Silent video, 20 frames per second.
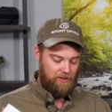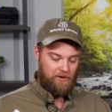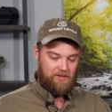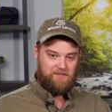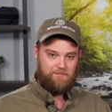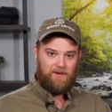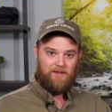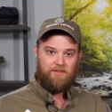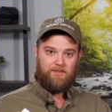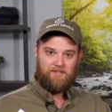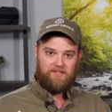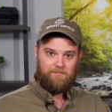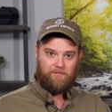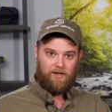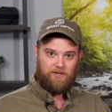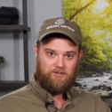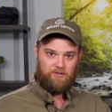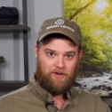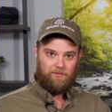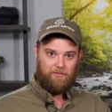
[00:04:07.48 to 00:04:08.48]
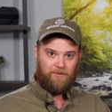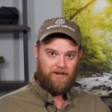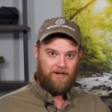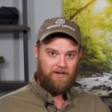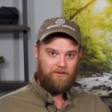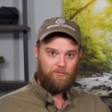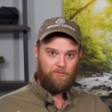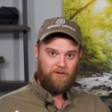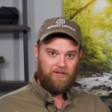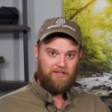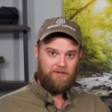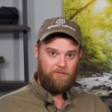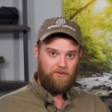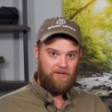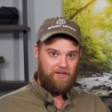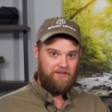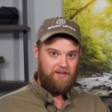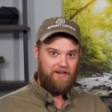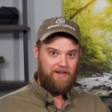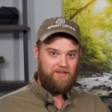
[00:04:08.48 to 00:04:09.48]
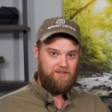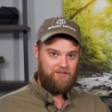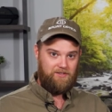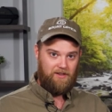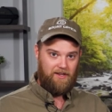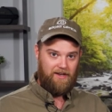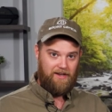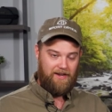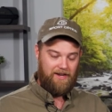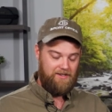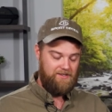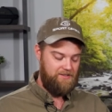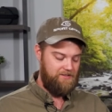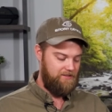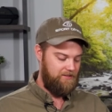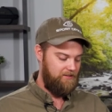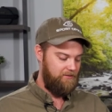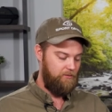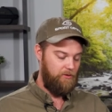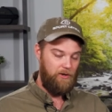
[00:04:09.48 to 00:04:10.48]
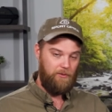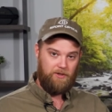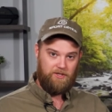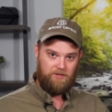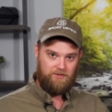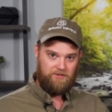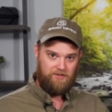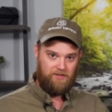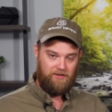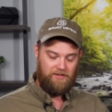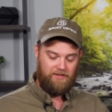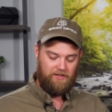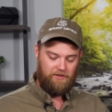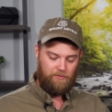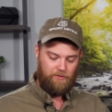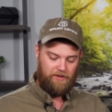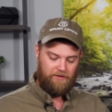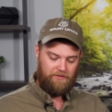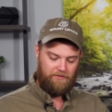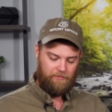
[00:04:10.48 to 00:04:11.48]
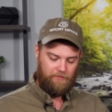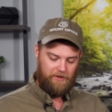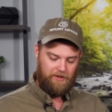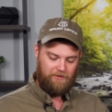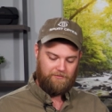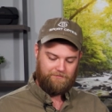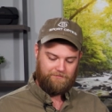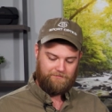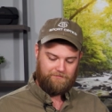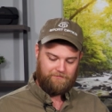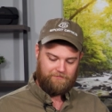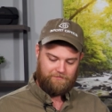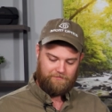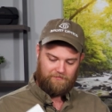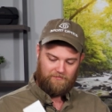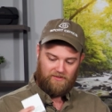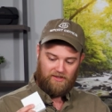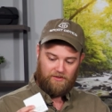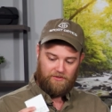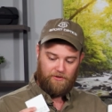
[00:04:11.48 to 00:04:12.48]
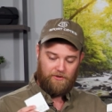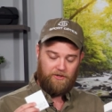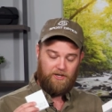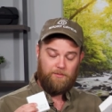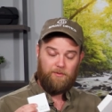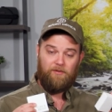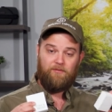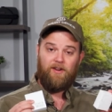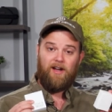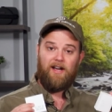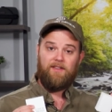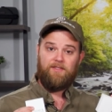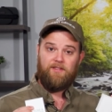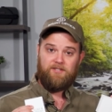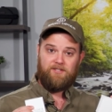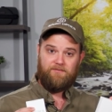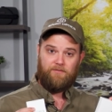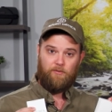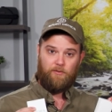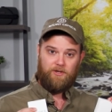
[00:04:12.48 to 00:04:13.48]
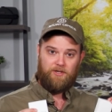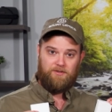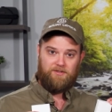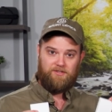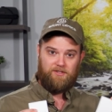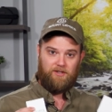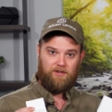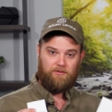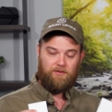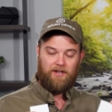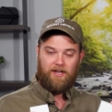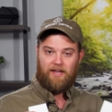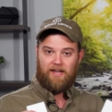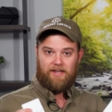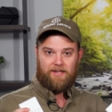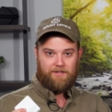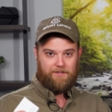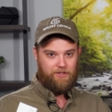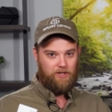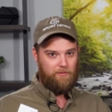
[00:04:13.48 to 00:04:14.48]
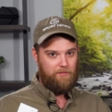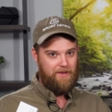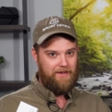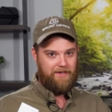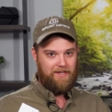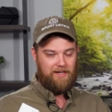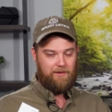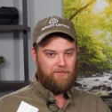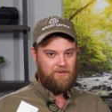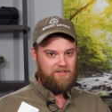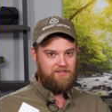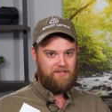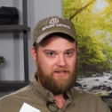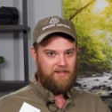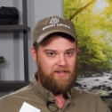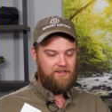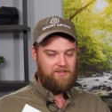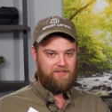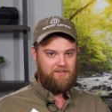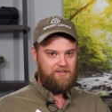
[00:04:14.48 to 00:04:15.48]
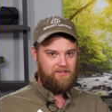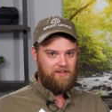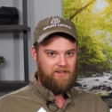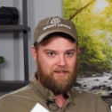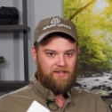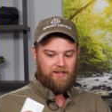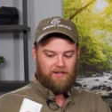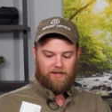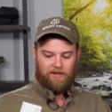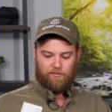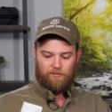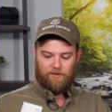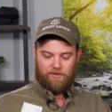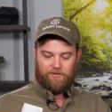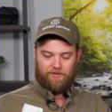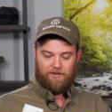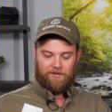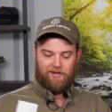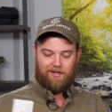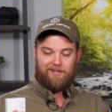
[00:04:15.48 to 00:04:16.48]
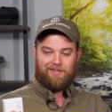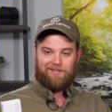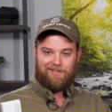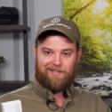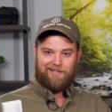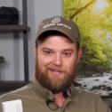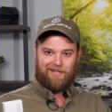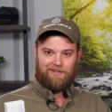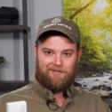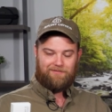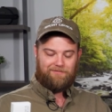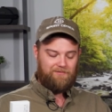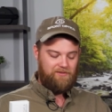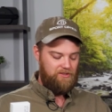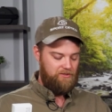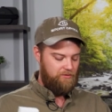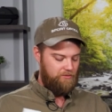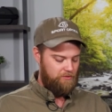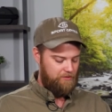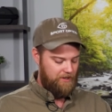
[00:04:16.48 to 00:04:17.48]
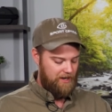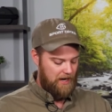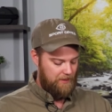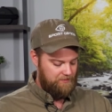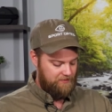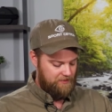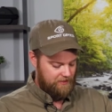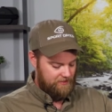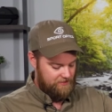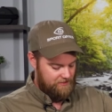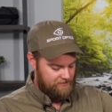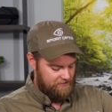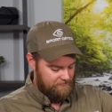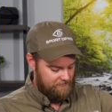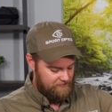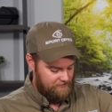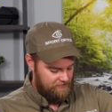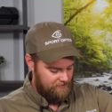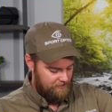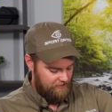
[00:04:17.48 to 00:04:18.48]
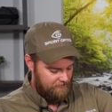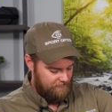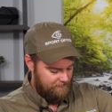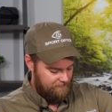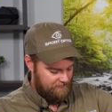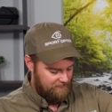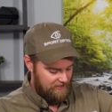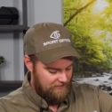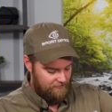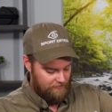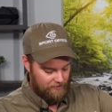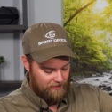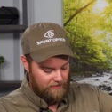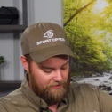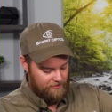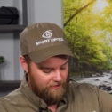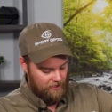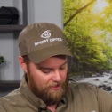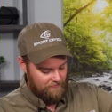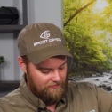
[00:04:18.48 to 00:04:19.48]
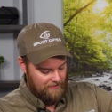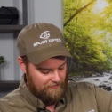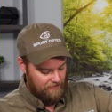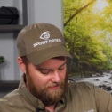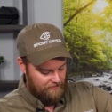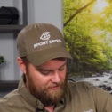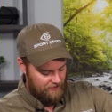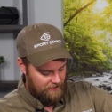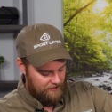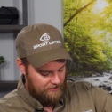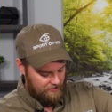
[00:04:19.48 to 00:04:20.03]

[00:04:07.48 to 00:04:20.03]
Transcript: know, I spent this much on my really, really nice glass. What do I use to clean it with? Well, they're gonna provide this for you so you don't make any mistakes with uh, cleaning your optics. So they've really thought of everything